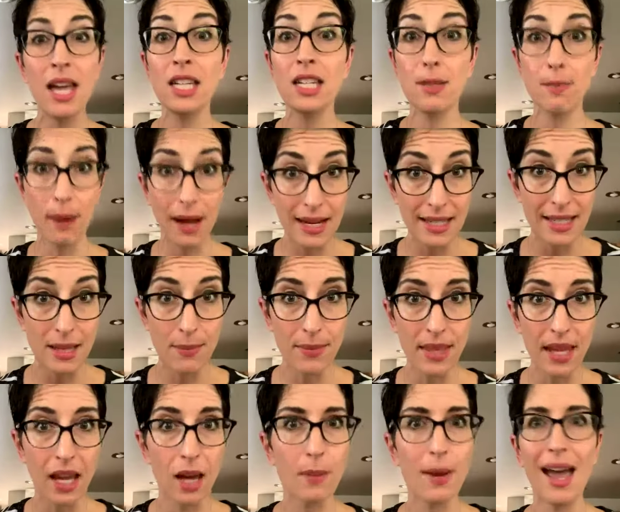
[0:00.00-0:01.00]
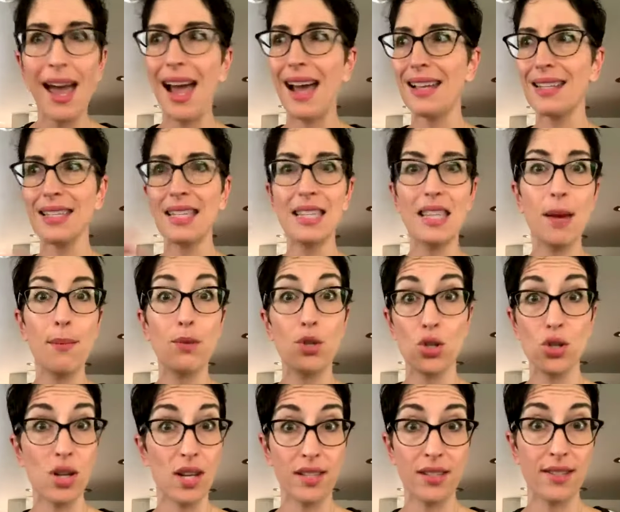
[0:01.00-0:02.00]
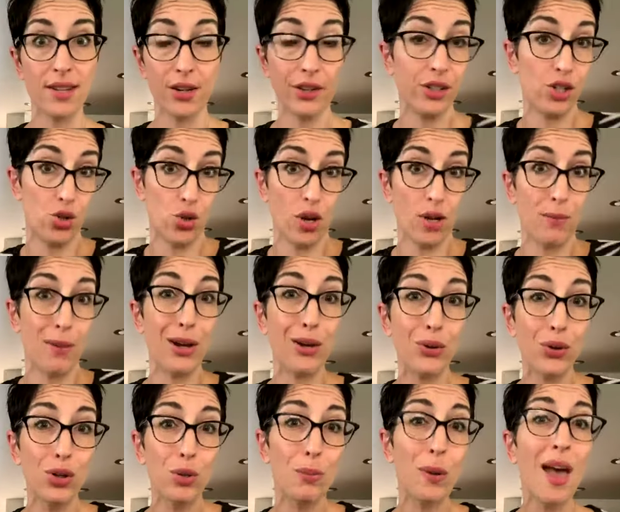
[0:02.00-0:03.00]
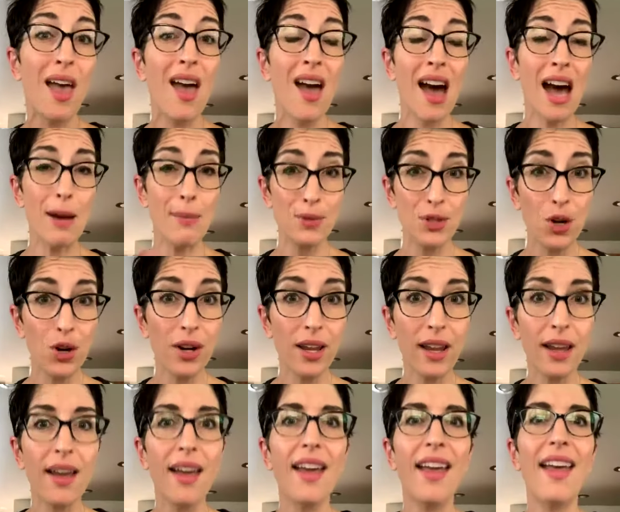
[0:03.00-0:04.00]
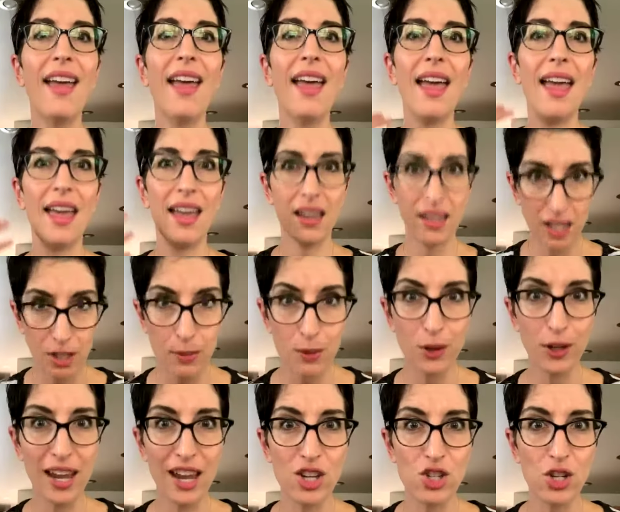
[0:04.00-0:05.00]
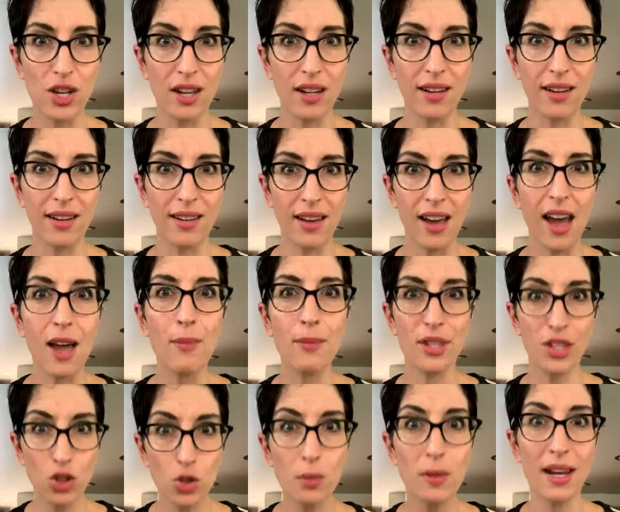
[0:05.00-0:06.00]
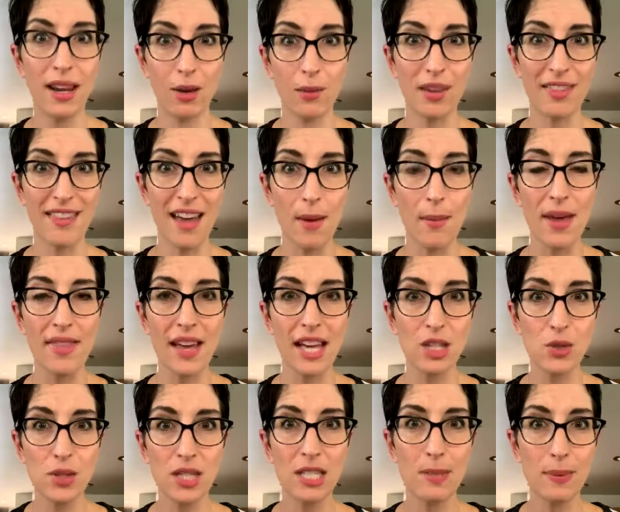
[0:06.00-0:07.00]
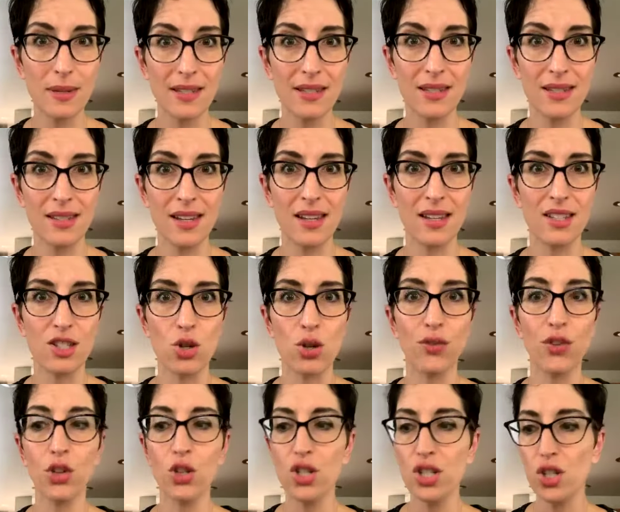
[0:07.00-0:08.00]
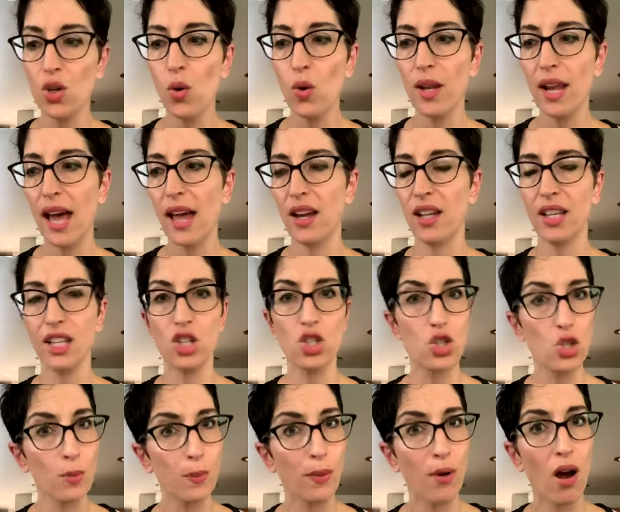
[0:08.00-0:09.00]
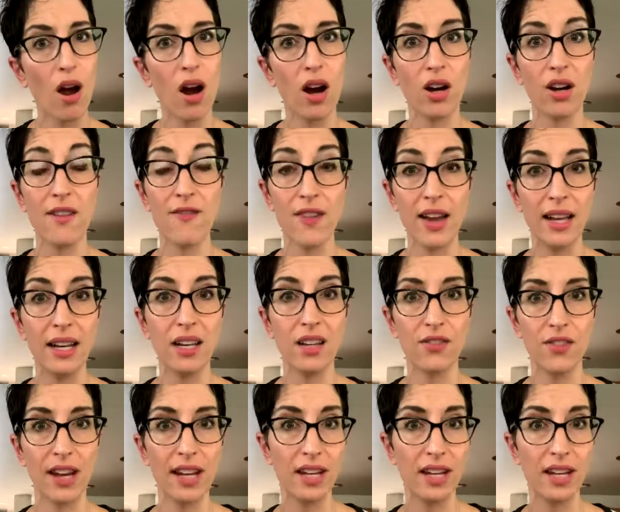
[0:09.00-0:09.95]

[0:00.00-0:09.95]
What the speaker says: to buy something. I'm not asking them to necessarily join my group. I'm starting communication. I'm humaning with them, and that's what this business is. So if you're just going at it like super hard, inviting,